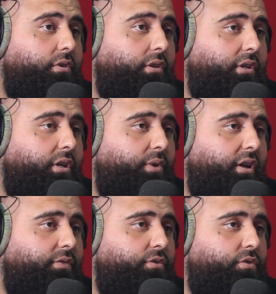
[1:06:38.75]
Then we had
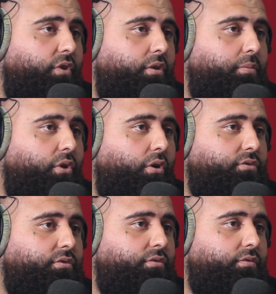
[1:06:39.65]
a few
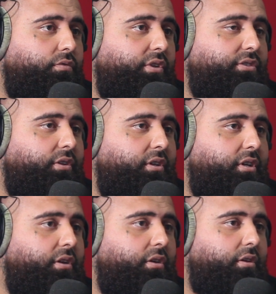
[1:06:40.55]
roadblocks
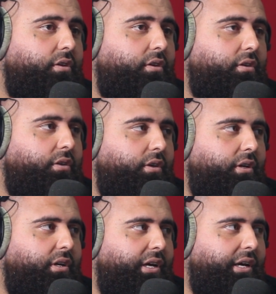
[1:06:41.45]
recently,
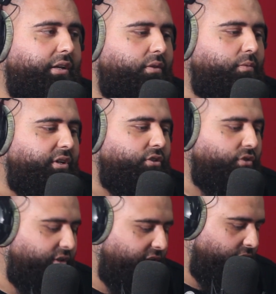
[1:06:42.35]
and we're
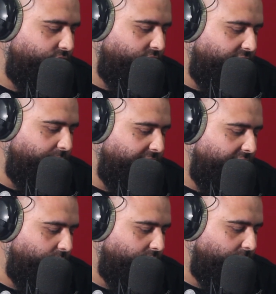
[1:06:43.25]
trying to get through them
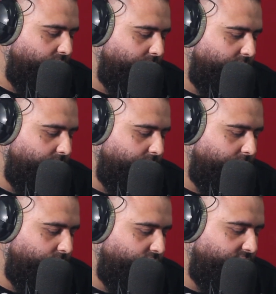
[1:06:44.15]
now at the moment.
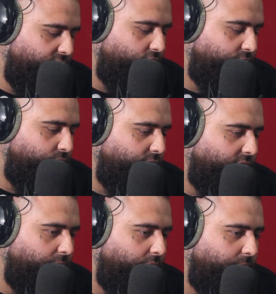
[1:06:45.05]
She's in hospital at
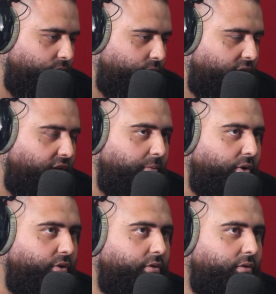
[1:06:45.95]
the moment doing
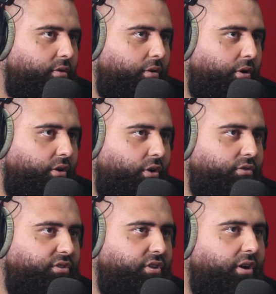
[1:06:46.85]
chemo. Gonna go
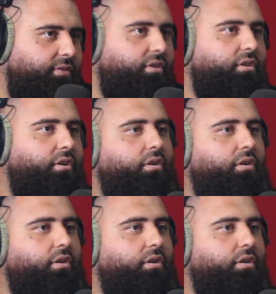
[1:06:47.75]
see her after here.